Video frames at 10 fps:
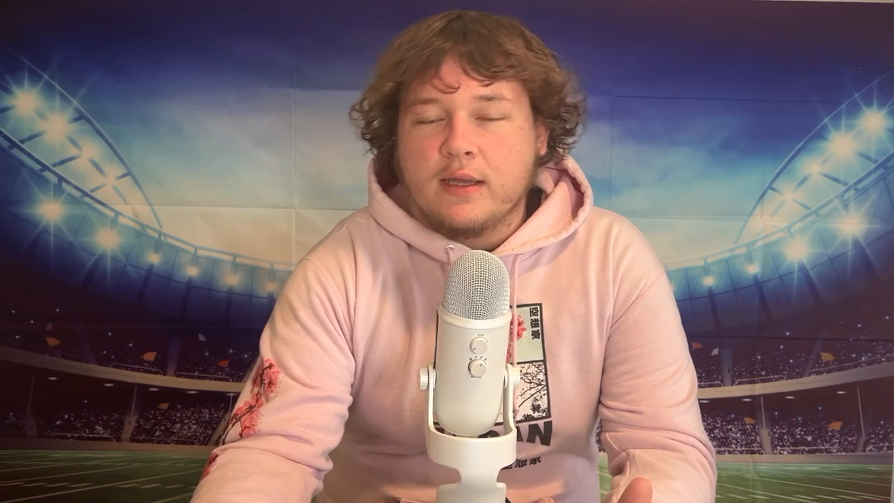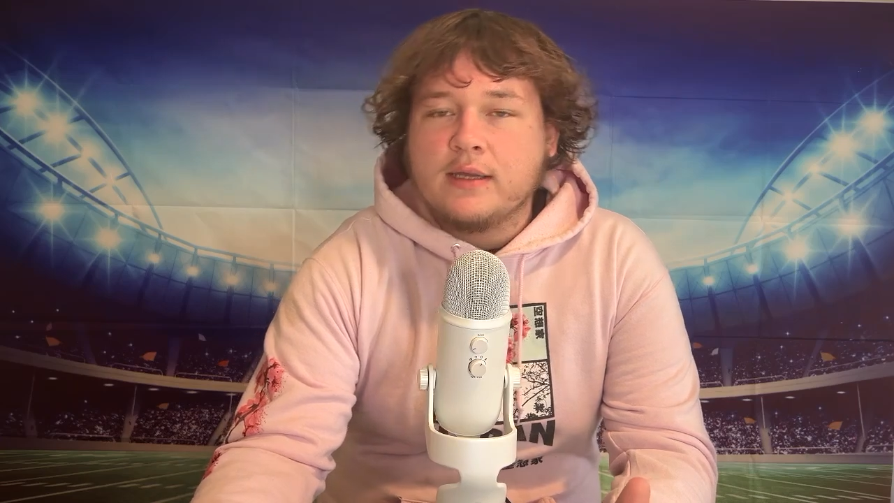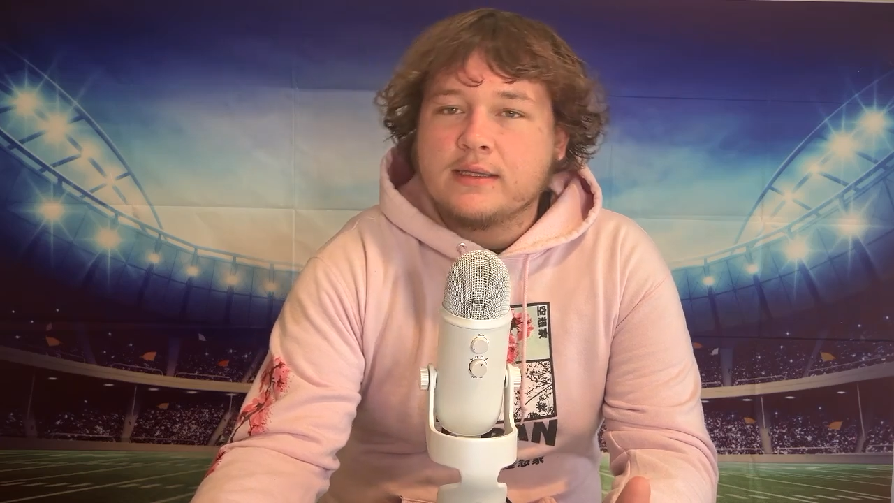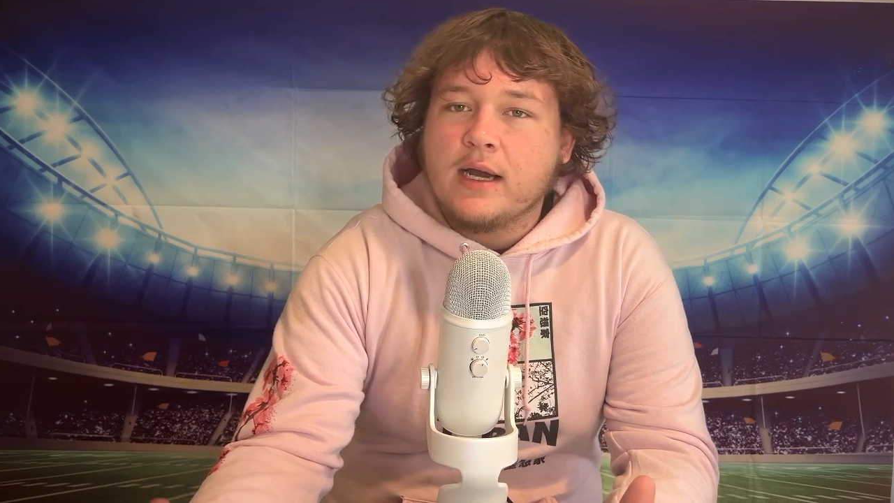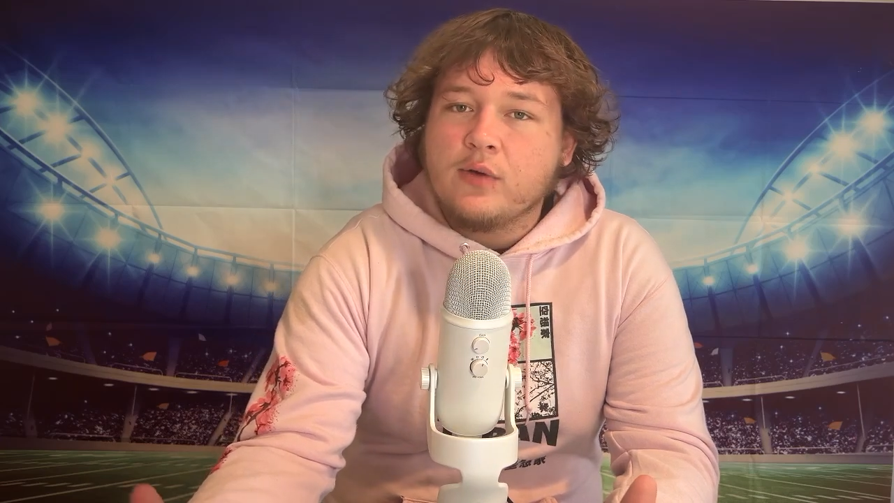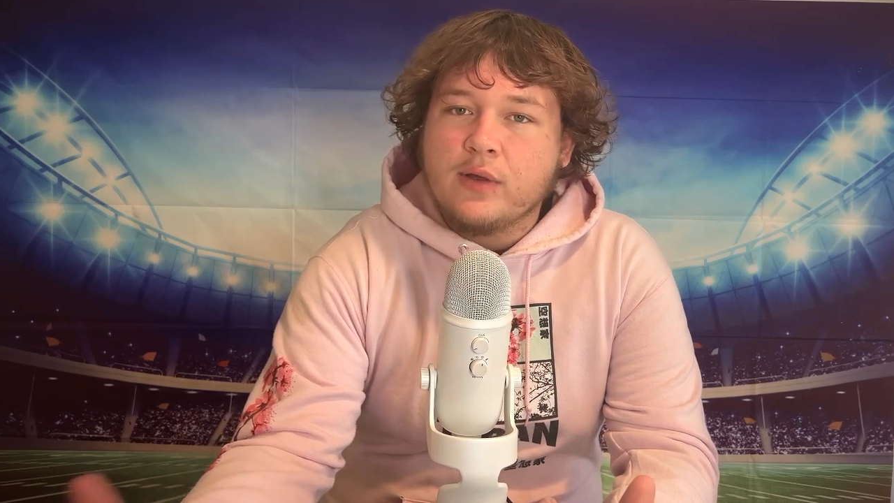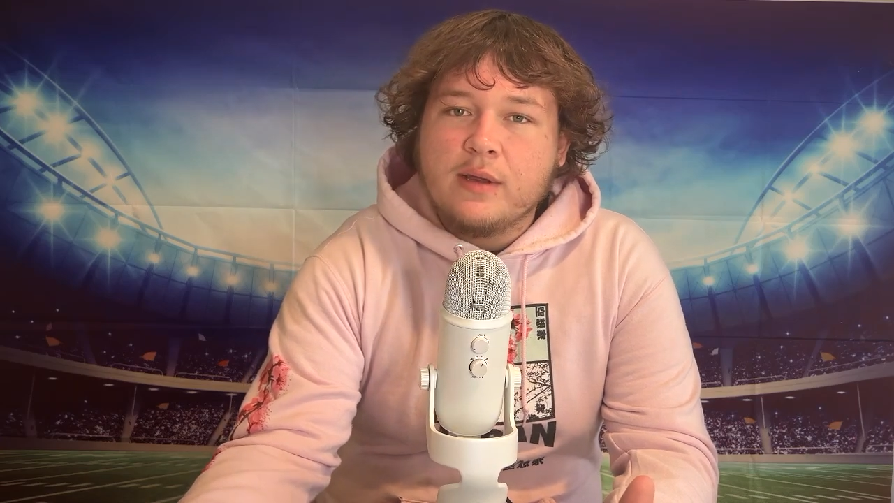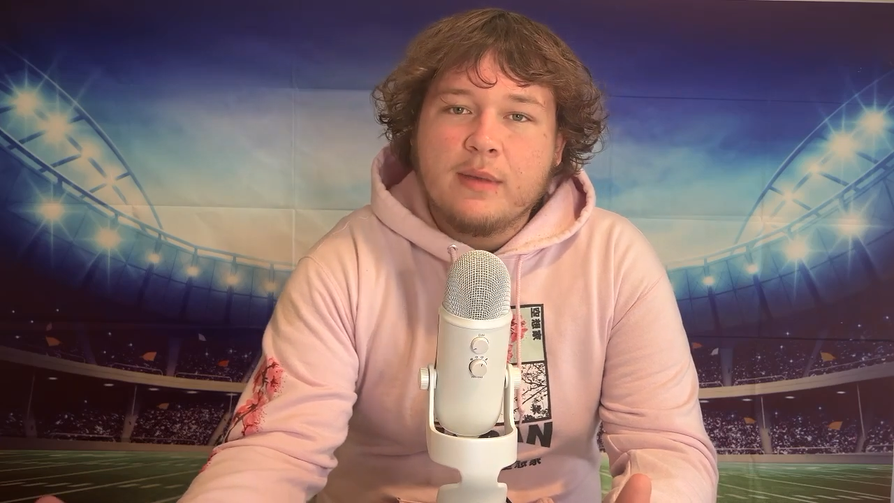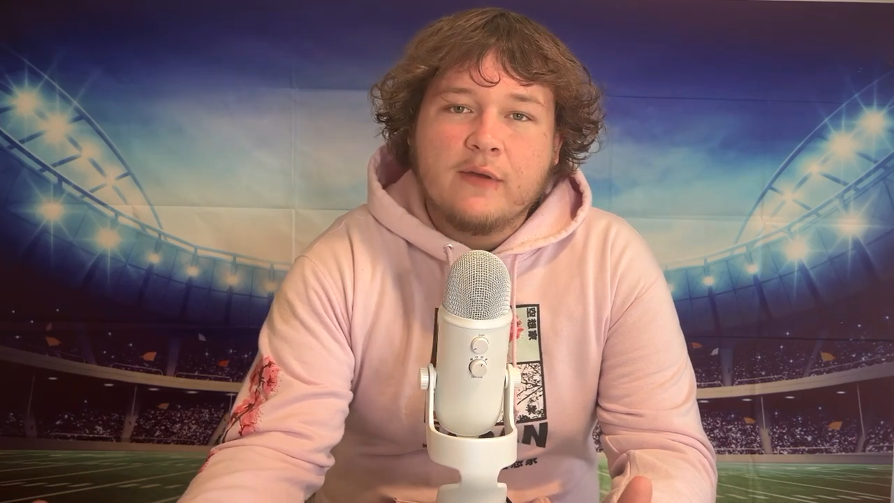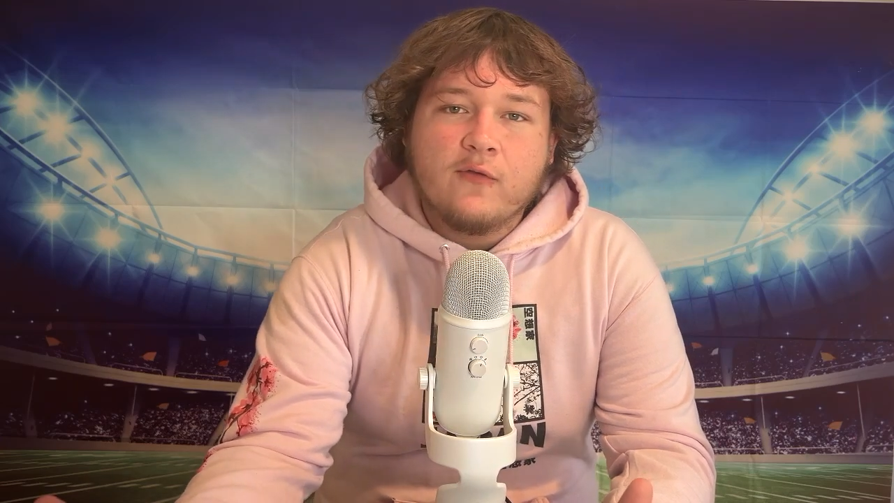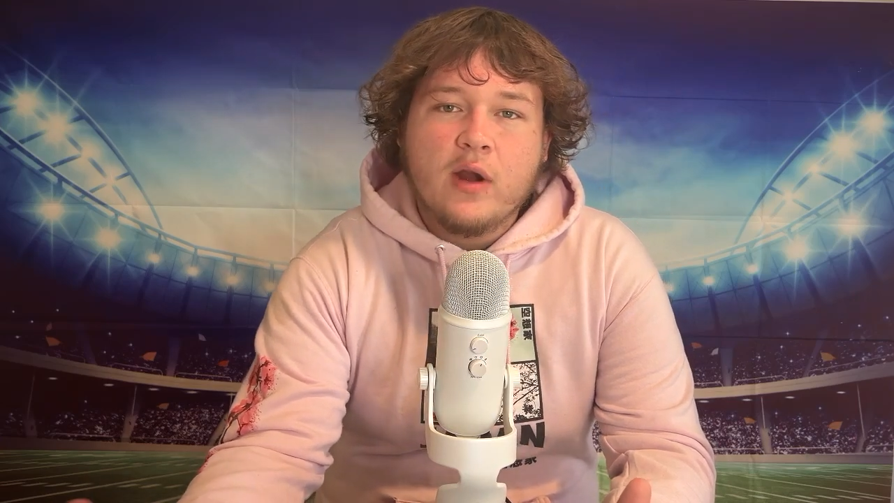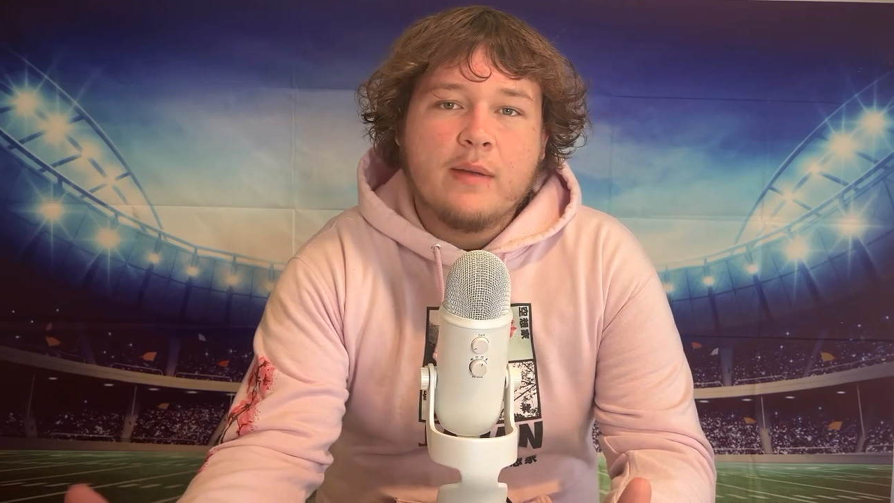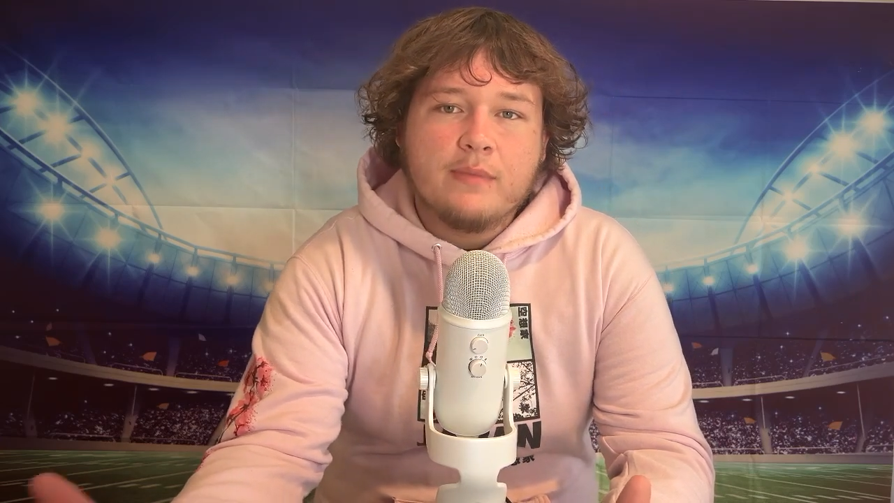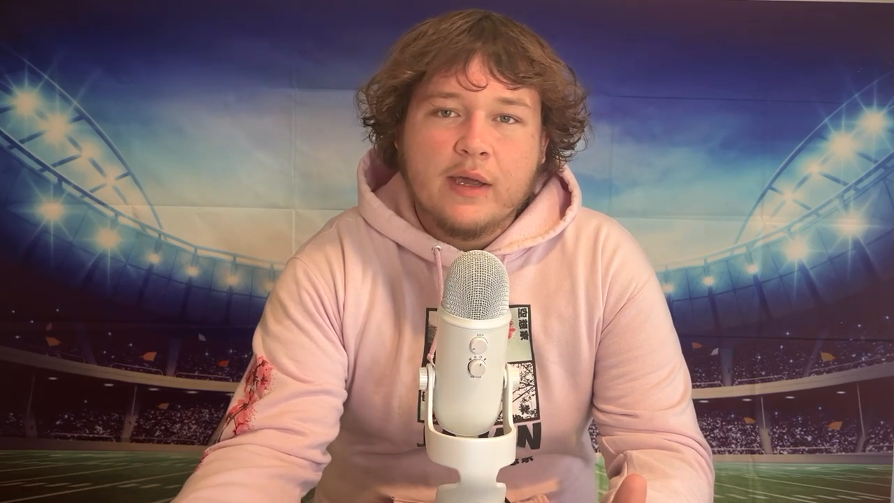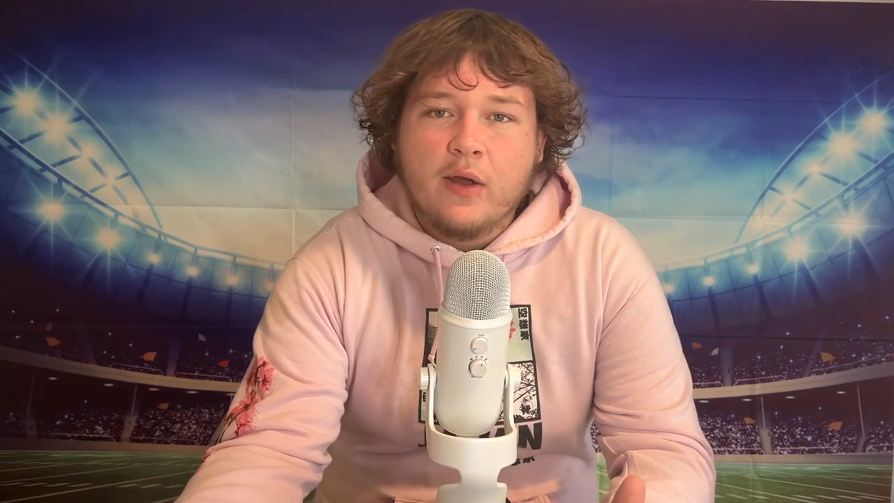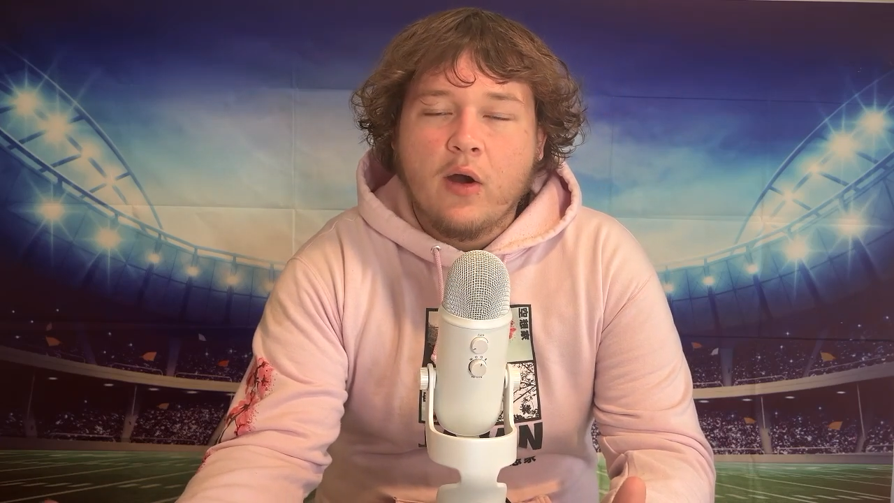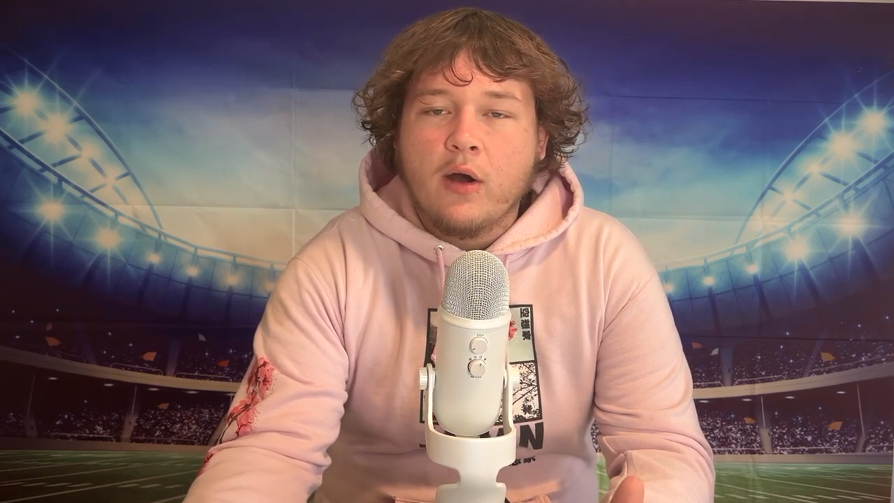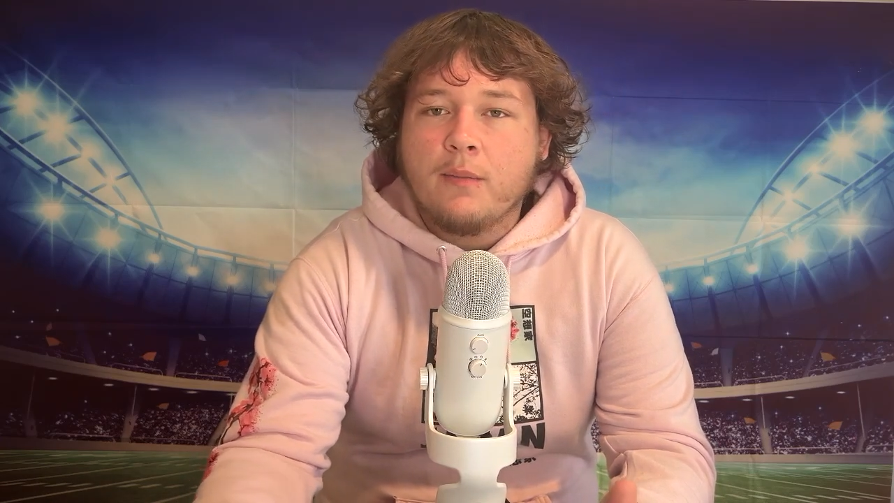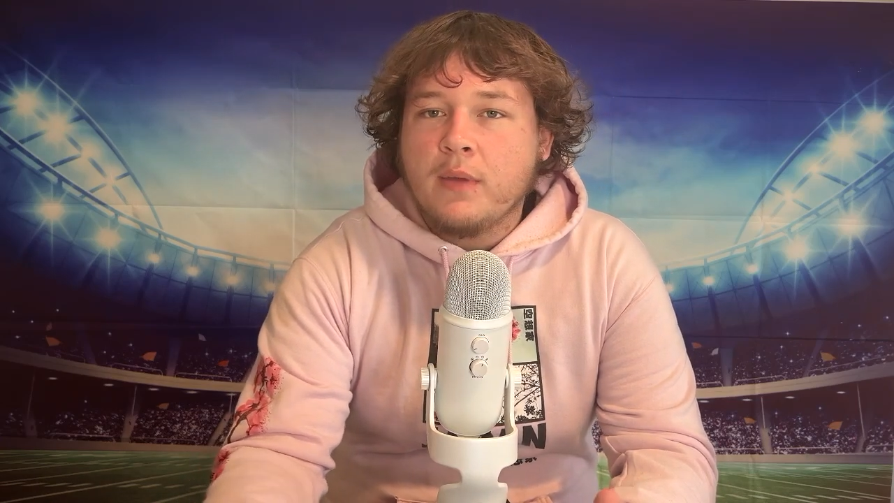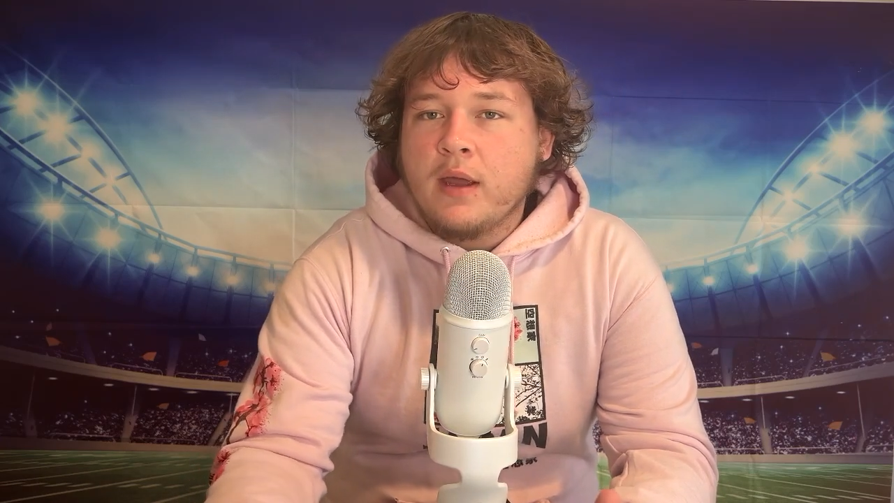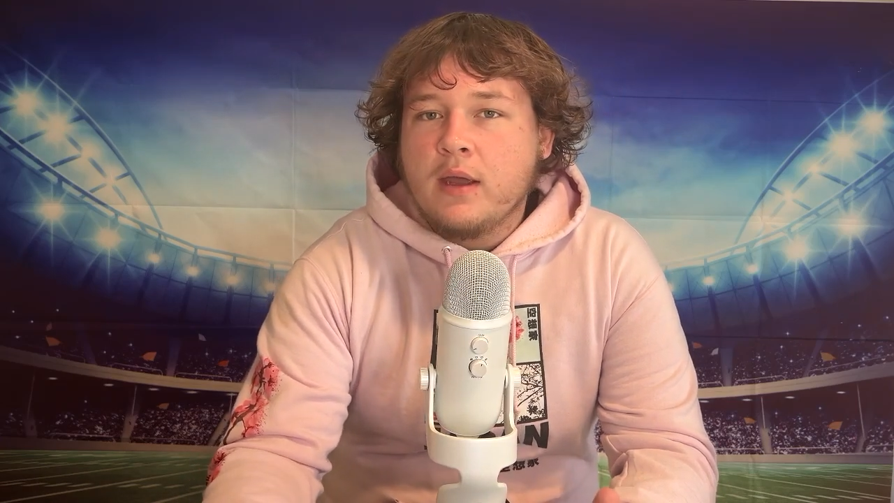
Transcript: He's got a really big frame, big arm,